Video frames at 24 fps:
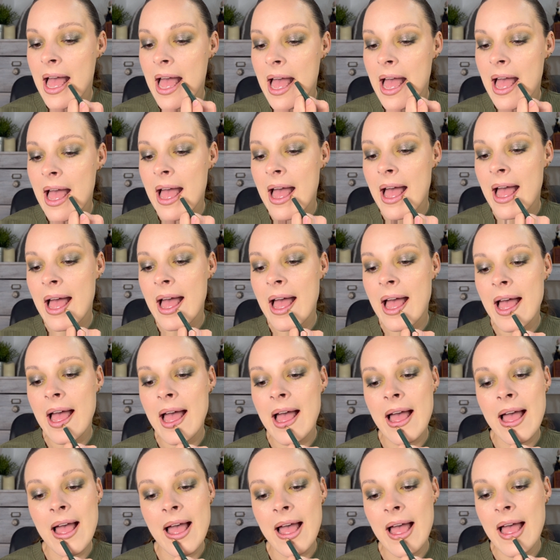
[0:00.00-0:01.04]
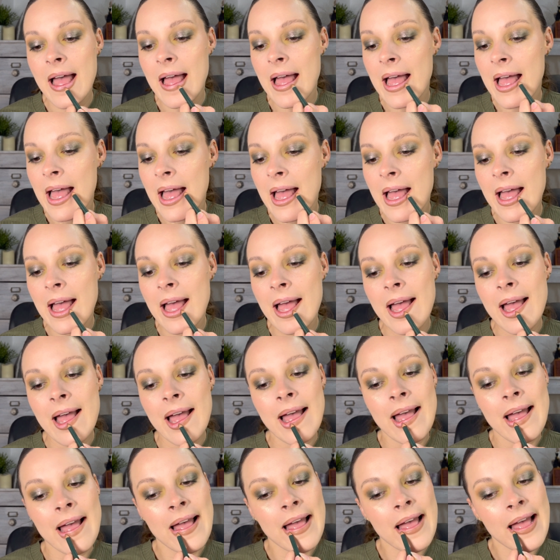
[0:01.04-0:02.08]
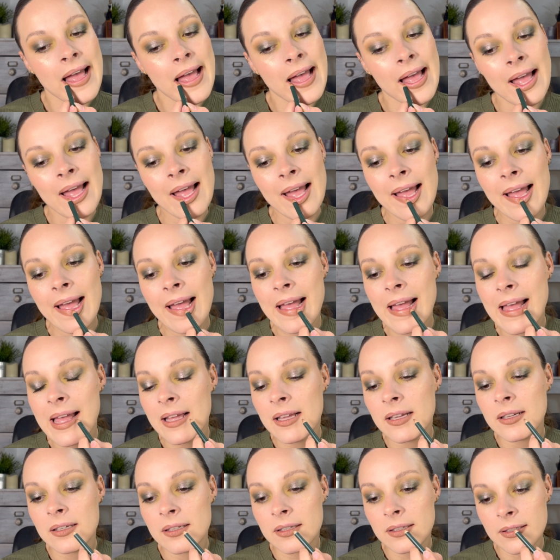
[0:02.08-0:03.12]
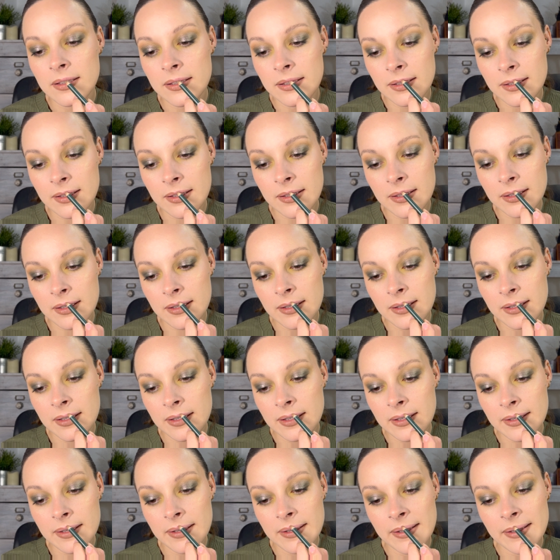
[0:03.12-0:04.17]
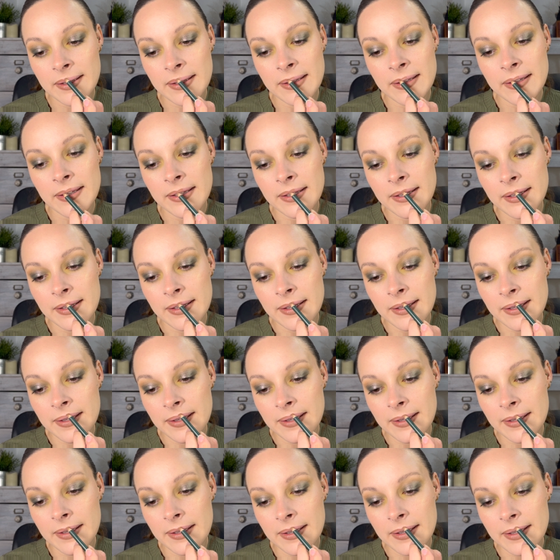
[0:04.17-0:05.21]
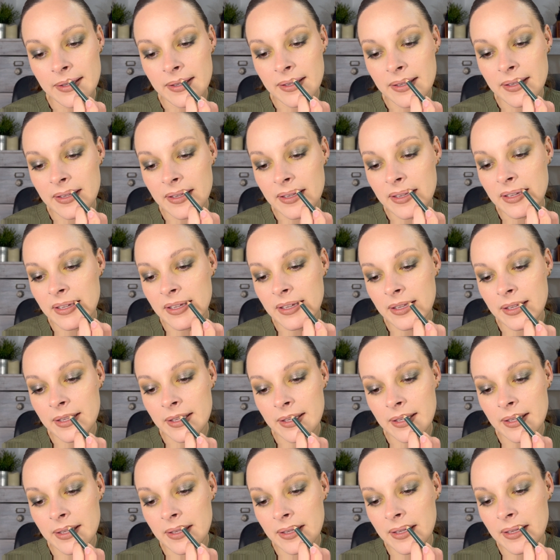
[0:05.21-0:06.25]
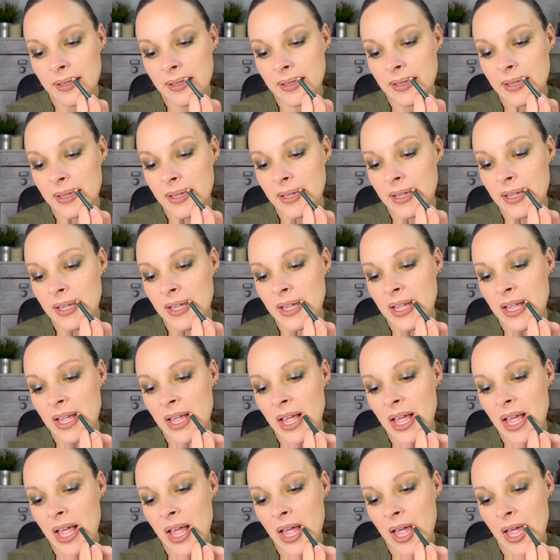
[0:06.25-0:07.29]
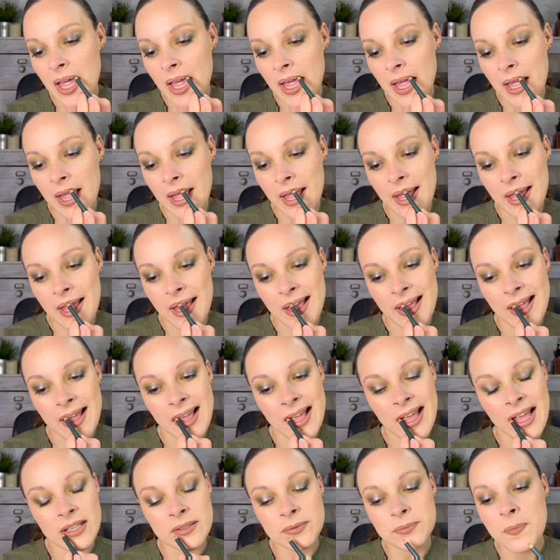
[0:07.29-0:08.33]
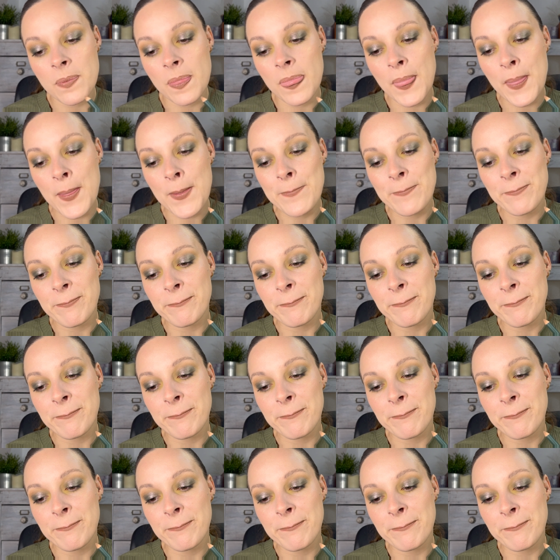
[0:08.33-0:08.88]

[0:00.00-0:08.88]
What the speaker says: You already saw me applying it, but you can see again how easily it applies.